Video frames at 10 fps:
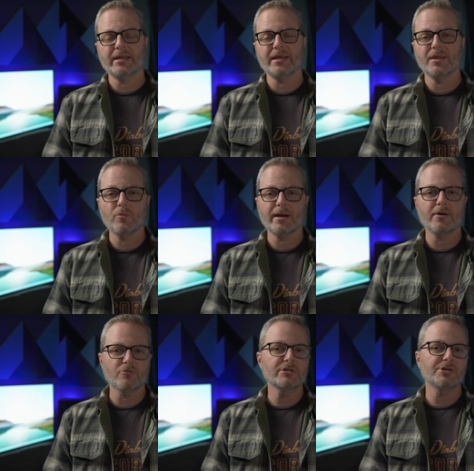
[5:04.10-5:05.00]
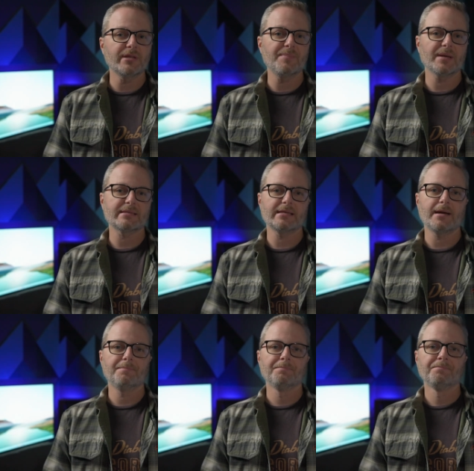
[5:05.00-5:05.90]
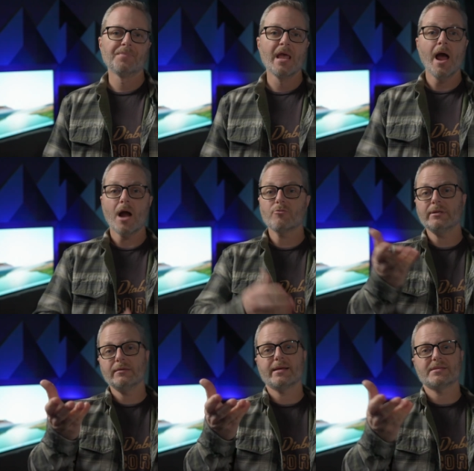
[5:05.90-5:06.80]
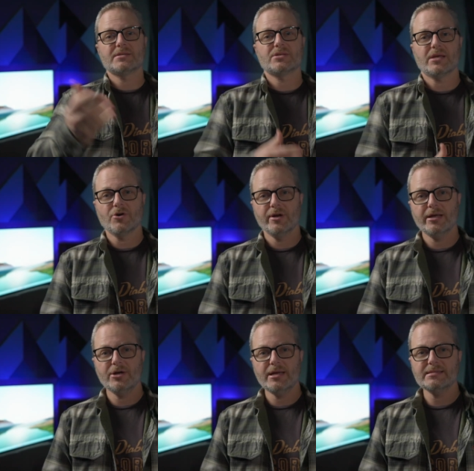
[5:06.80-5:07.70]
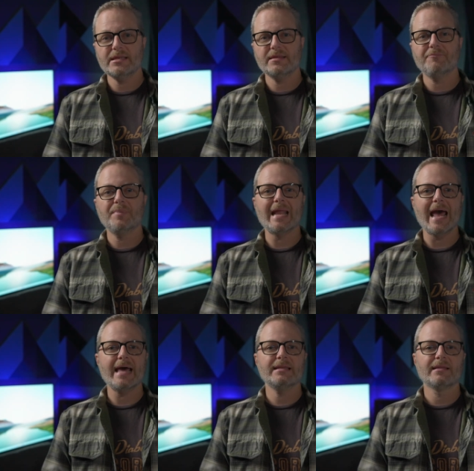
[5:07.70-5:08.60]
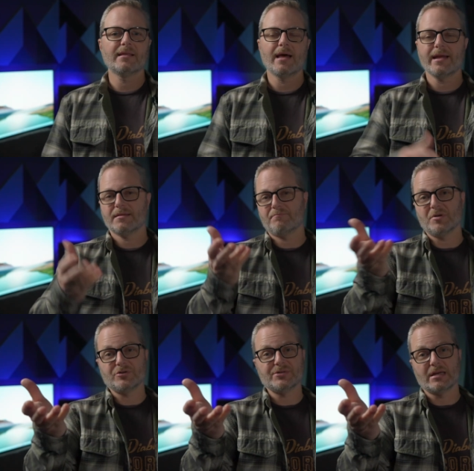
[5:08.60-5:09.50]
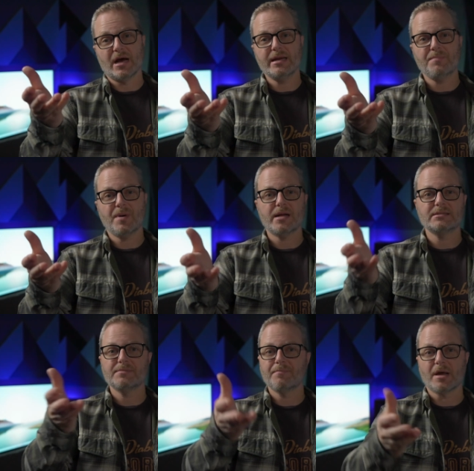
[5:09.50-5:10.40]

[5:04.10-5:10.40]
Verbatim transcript: than when I originally picked it up. I really like the security goodies that have been added, like built-in honeypots, better